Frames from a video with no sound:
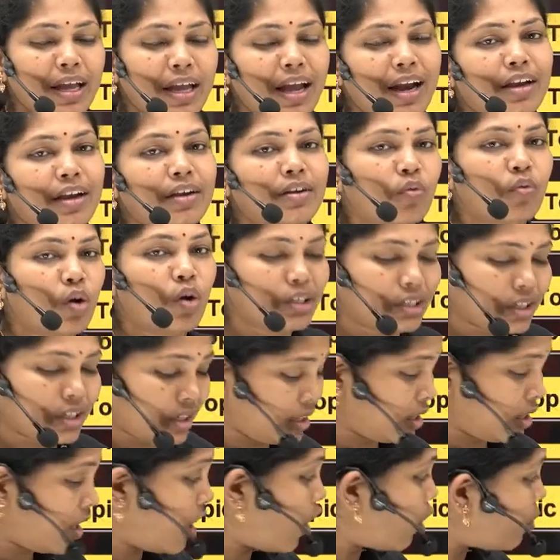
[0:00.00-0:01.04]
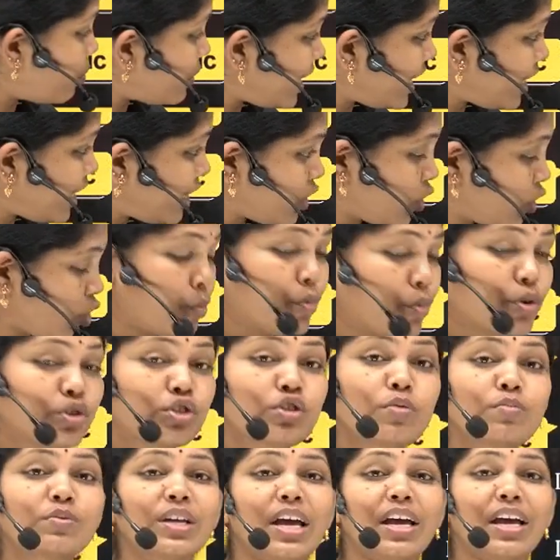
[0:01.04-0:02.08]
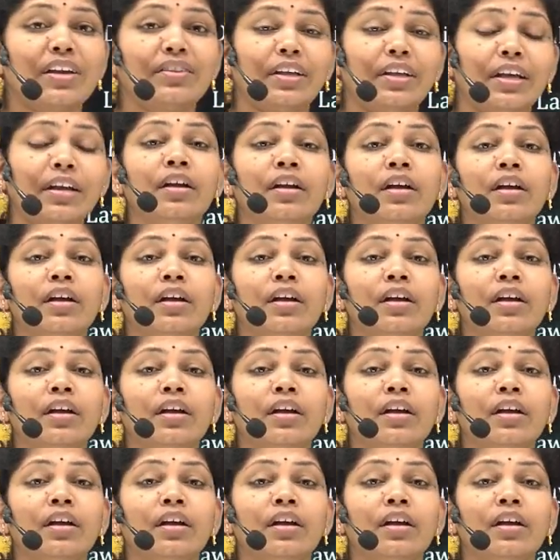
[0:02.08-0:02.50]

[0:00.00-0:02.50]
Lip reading: and what are the, how many chromosomes are there,